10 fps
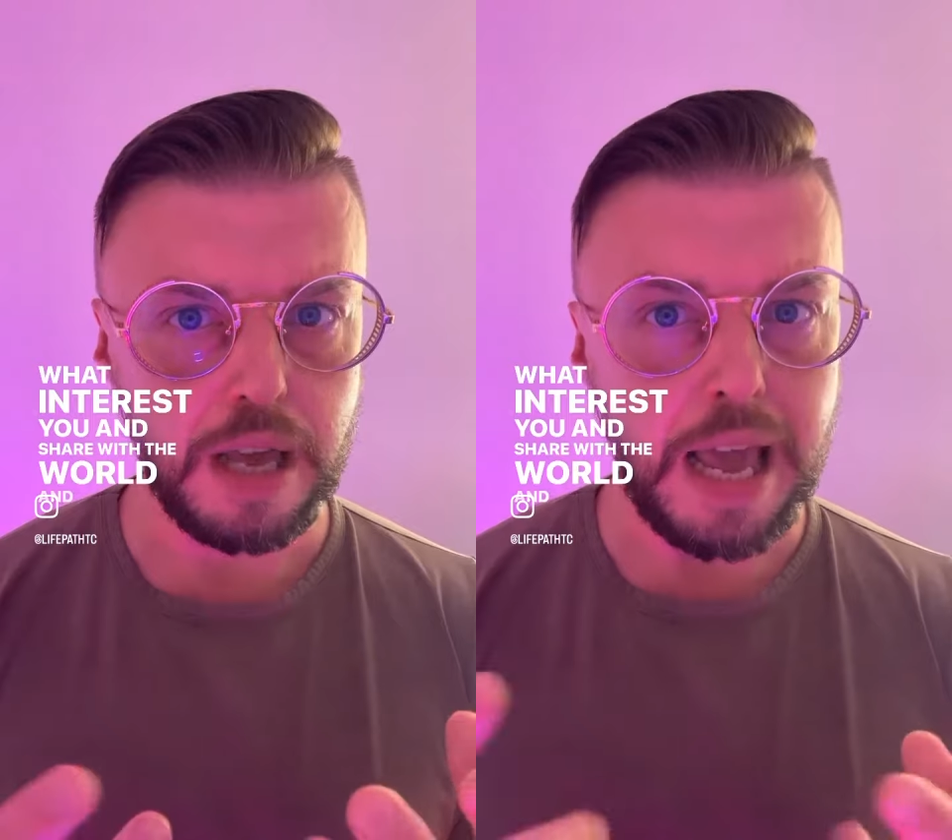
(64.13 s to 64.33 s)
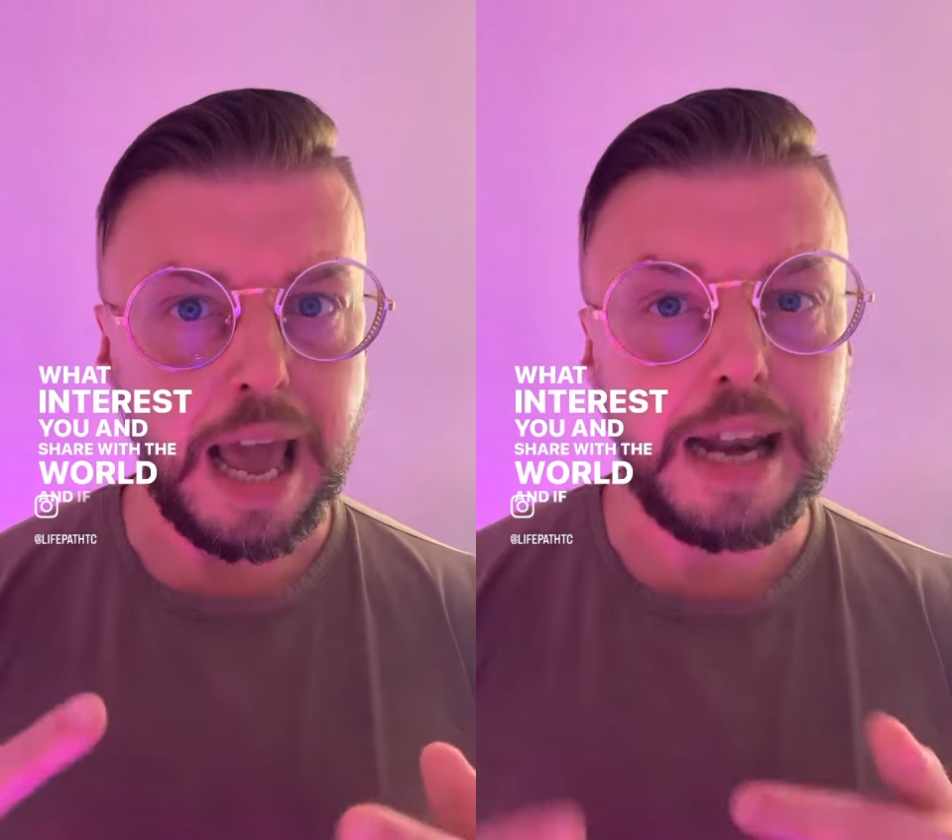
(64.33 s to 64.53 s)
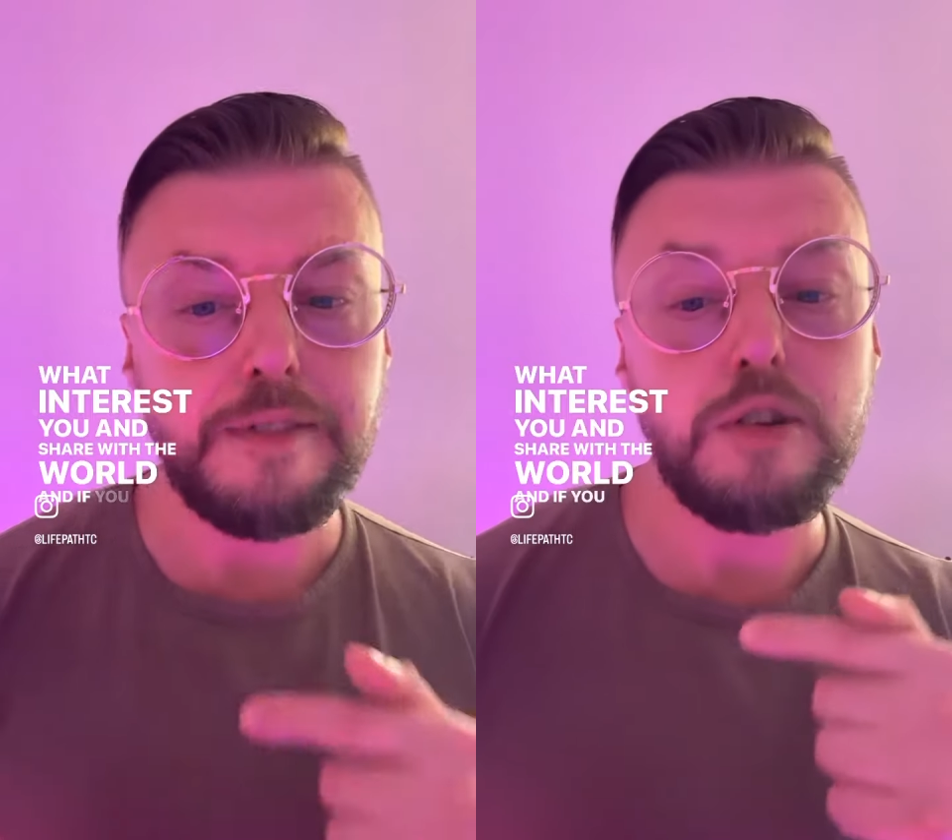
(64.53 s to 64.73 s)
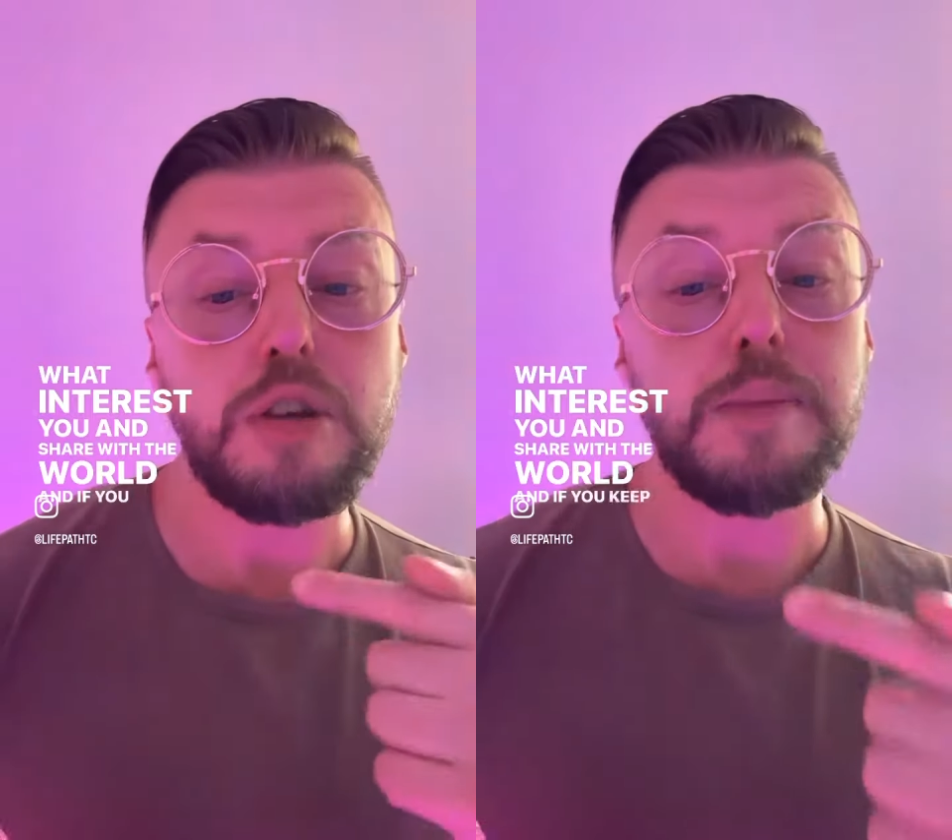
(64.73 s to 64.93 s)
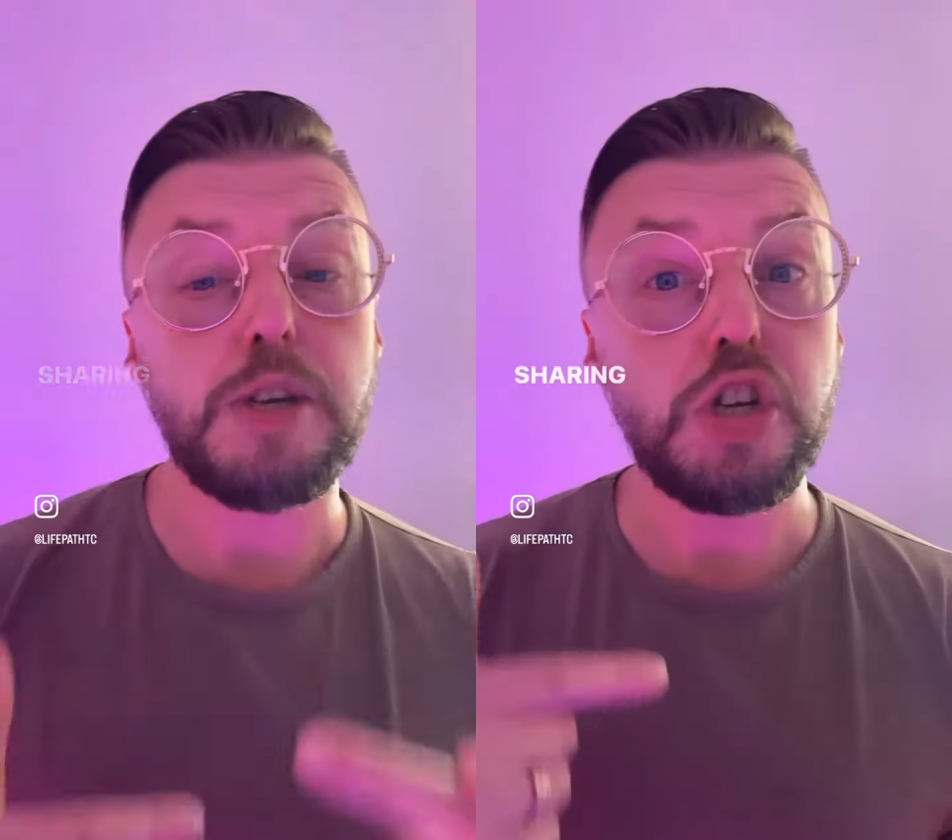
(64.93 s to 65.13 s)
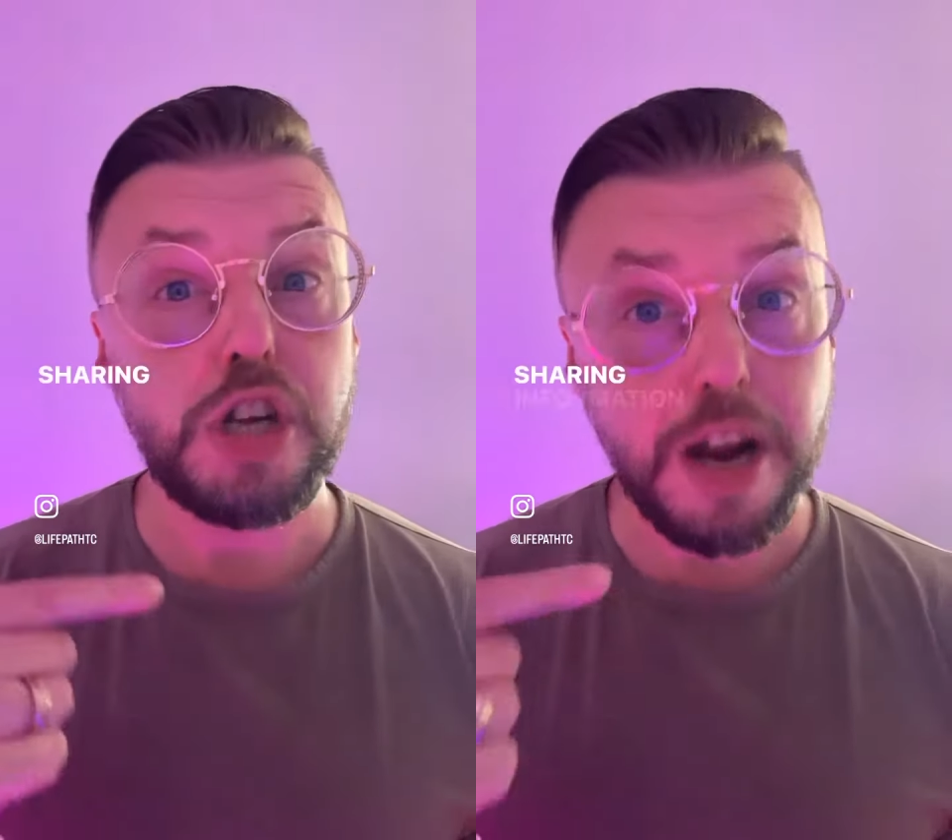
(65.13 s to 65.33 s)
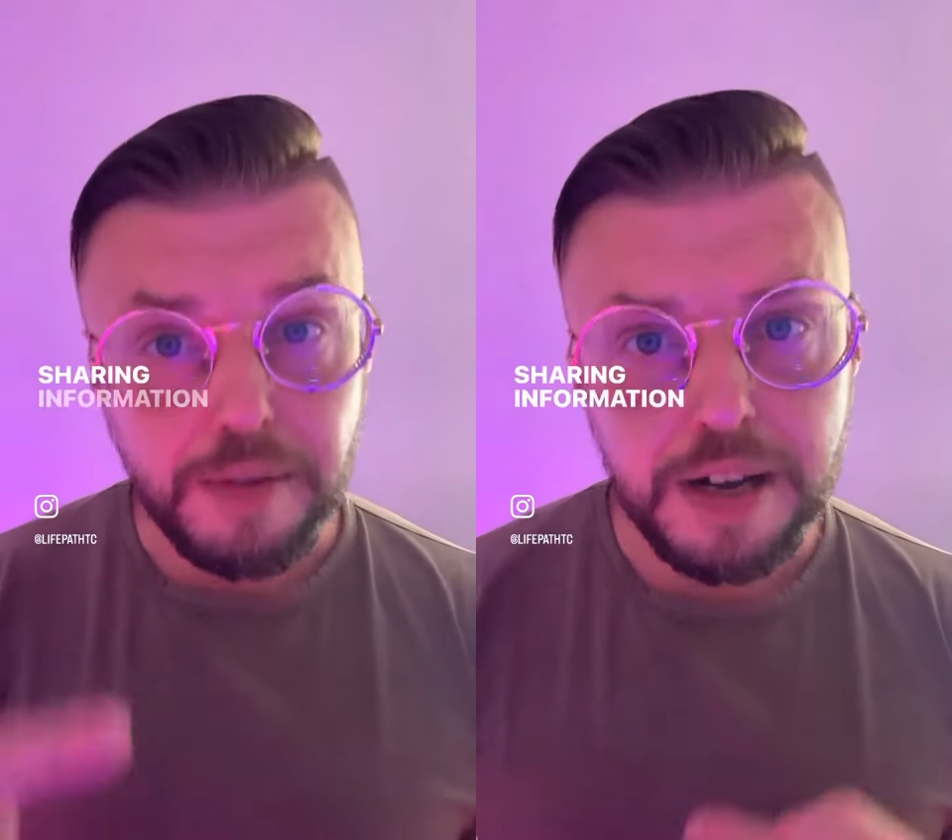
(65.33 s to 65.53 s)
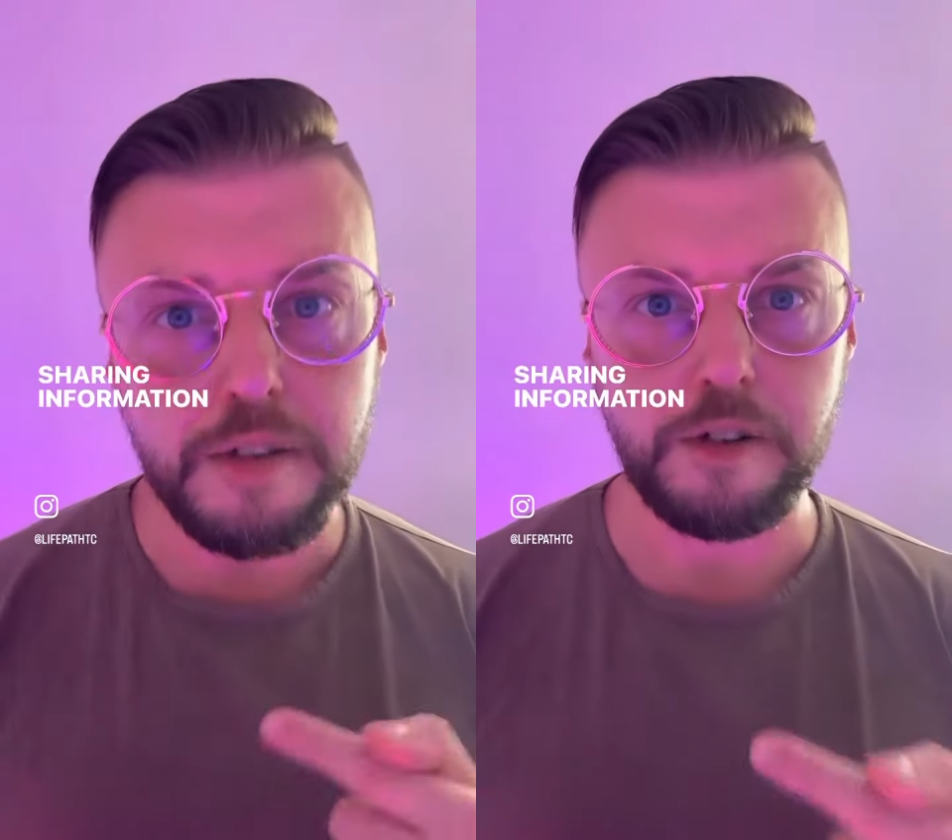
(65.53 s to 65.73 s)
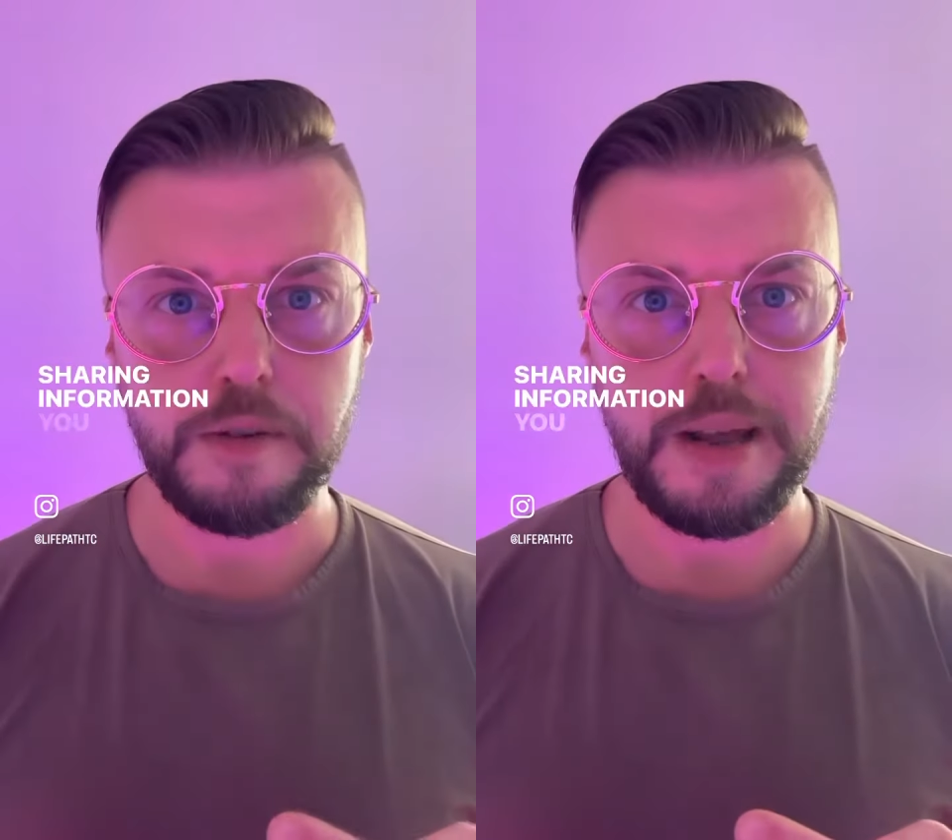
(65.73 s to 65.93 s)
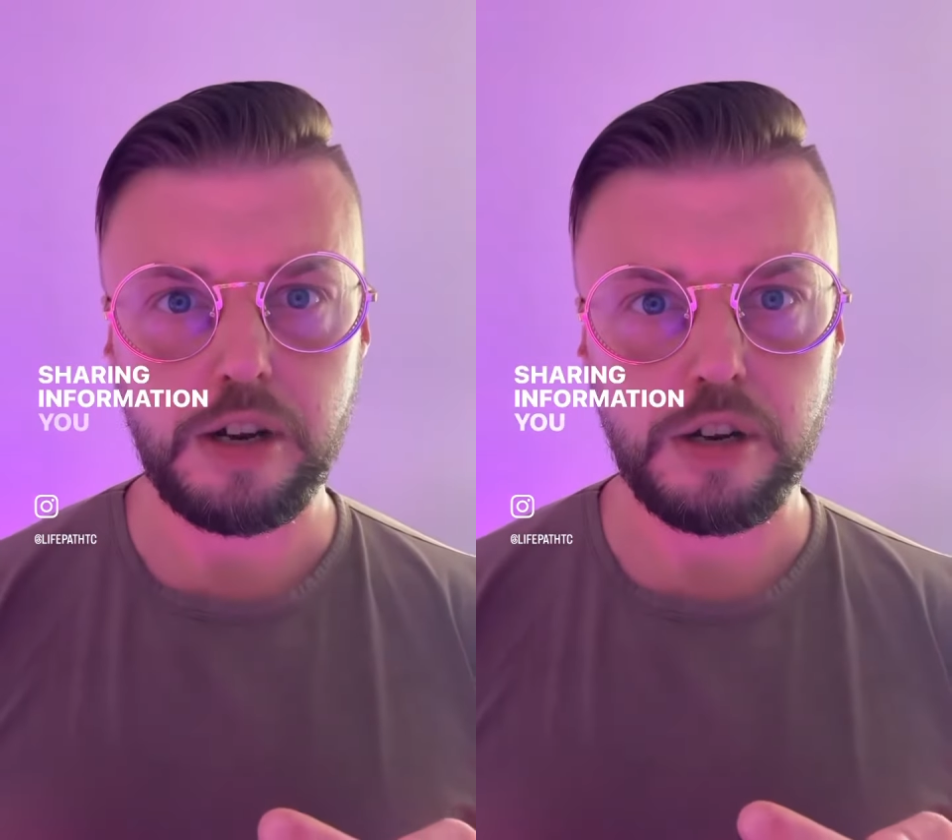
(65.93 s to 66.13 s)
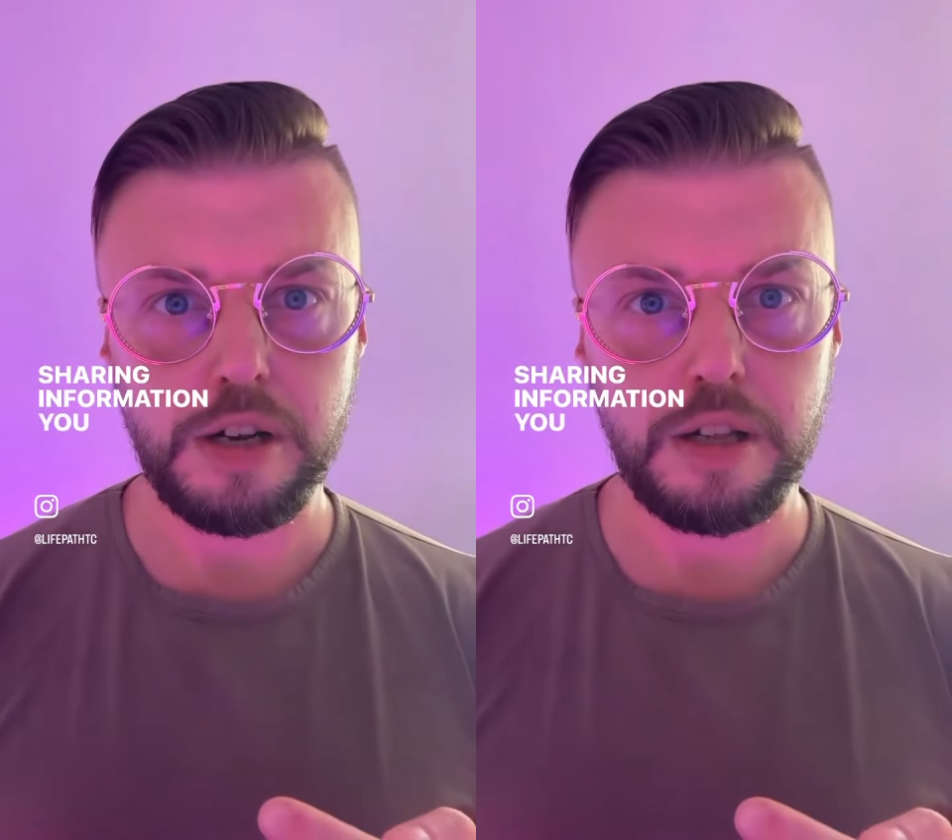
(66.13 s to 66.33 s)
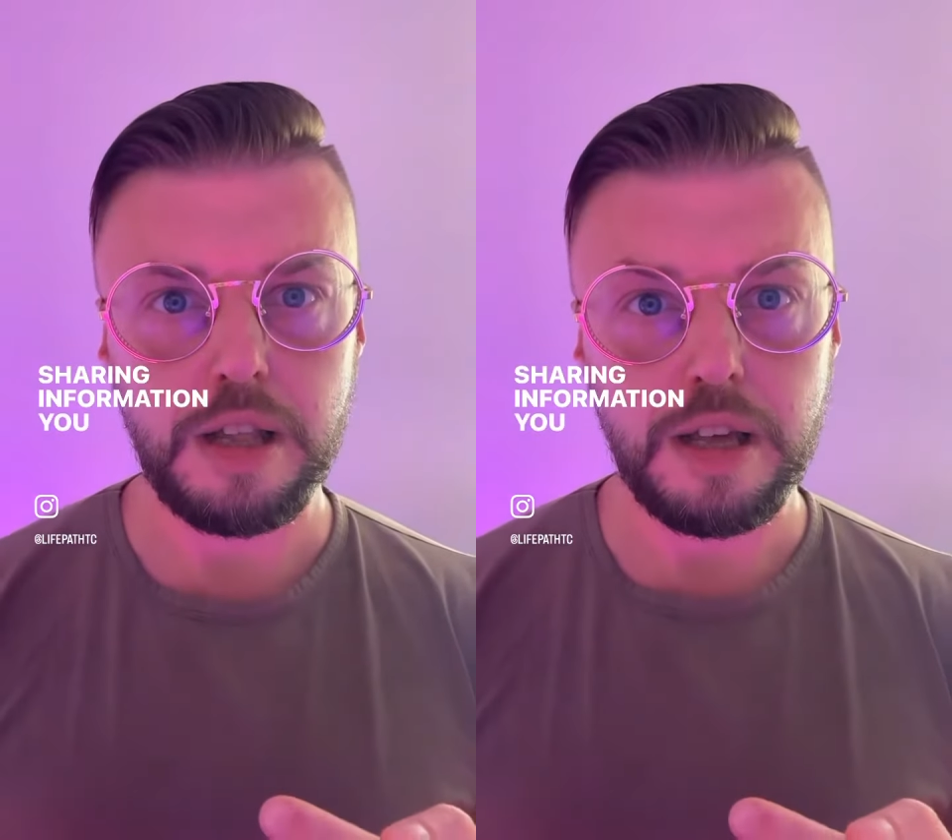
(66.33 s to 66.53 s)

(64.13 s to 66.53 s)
and if you keep sharing information